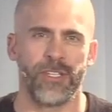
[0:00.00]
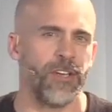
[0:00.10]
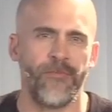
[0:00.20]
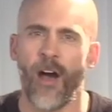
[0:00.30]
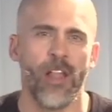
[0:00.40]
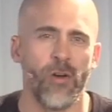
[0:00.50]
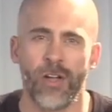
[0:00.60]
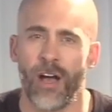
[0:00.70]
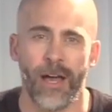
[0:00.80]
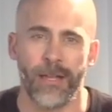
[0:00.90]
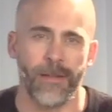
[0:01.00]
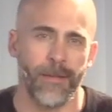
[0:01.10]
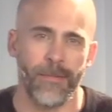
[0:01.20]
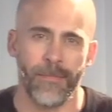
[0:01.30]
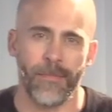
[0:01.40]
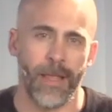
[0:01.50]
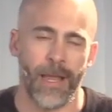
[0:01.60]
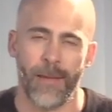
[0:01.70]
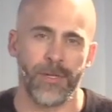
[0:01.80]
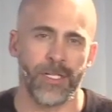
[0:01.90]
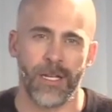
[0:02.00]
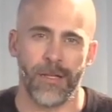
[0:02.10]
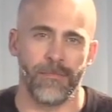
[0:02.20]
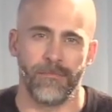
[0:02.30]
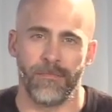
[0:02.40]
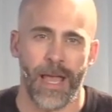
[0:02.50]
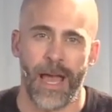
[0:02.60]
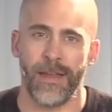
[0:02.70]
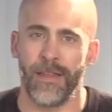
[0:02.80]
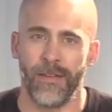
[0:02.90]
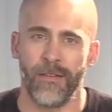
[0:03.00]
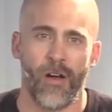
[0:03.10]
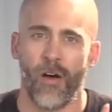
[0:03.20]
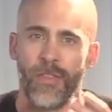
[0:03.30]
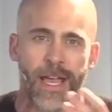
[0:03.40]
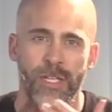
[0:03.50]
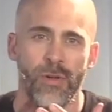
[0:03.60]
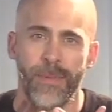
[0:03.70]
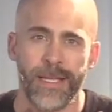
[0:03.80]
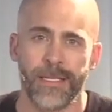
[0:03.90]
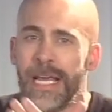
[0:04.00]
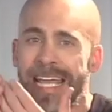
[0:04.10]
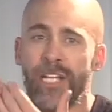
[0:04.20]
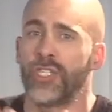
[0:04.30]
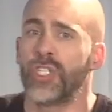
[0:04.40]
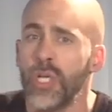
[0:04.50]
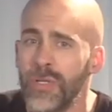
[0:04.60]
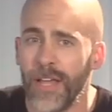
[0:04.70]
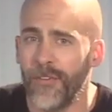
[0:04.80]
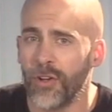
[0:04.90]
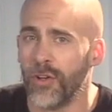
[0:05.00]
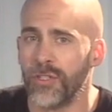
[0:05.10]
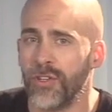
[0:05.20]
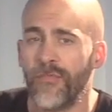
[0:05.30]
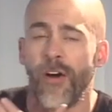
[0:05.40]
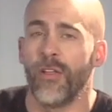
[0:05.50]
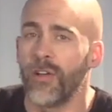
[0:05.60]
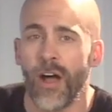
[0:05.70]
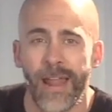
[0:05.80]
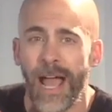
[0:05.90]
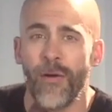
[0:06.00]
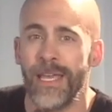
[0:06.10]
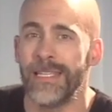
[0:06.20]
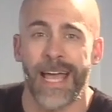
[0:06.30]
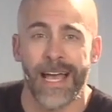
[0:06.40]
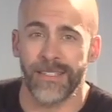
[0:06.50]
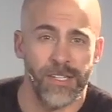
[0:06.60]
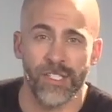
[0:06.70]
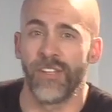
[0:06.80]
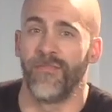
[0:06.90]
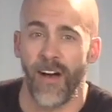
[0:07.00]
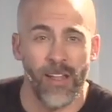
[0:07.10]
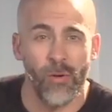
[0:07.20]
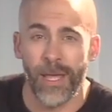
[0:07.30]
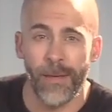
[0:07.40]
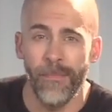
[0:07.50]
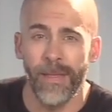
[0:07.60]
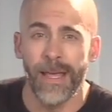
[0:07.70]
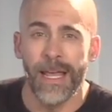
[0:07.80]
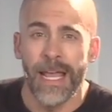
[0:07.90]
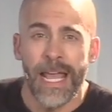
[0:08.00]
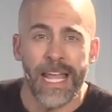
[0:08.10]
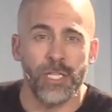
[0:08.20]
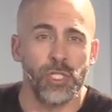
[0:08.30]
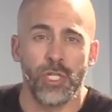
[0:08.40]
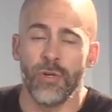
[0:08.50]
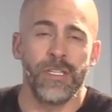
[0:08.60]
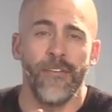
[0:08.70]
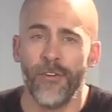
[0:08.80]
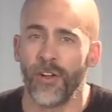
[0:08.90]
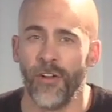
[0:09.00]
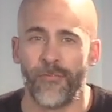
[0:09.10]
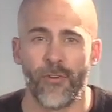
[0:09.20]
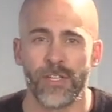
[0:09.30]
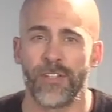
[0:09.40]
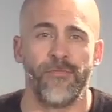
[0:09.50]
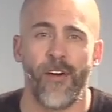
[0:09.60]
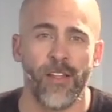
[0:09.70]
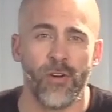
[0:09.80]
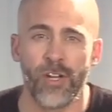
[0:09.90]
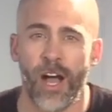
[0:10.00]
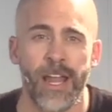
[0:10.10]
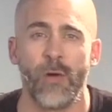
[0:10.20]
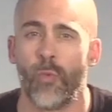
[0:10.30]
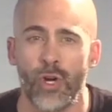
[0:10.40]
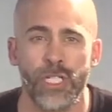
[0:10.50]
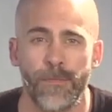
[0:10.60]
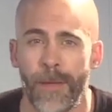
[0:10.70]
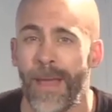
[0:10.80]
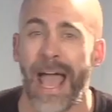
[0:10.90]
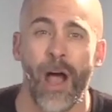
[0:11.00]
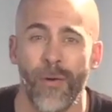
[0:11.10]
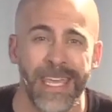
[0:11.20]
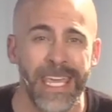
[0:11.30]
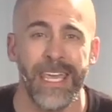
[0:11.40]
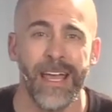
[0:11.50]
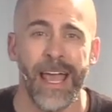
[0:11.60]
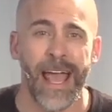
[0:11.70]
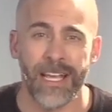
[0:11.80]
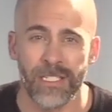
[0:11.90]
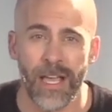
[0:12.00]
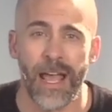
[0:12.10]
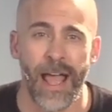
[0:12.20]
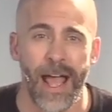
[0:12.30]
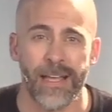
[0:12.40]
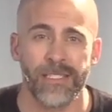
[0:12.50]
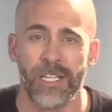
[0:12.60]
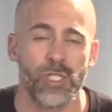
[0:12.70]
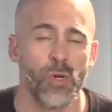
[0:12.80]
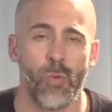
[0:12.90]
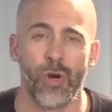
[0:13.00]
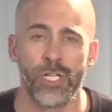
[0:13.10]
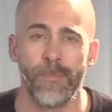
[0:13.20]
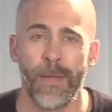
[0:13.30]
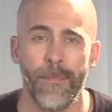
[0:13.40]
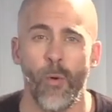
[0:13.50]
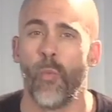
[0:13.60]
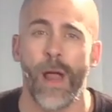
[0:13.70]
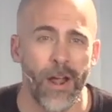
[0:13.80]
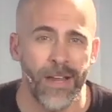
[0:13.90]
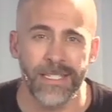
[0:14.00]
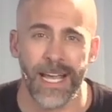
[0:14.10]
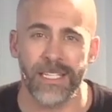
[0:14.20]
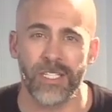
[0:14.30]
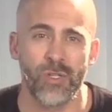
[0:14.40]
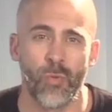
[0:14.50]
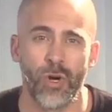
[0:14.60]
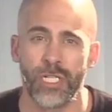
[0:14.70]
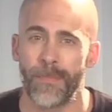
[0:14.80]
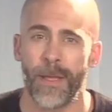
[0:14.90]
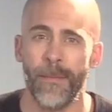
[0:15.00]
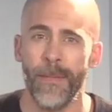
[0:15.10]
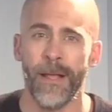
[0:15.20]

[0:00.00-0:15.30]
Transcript: to follow God. And I'm just going to add in all the extra bits. It's too difficult to follow God how He's asked us to follow Him. It's too difficult for us to follow God and worship Him how He has asked us to worship Him, where He's asked us to worship Him.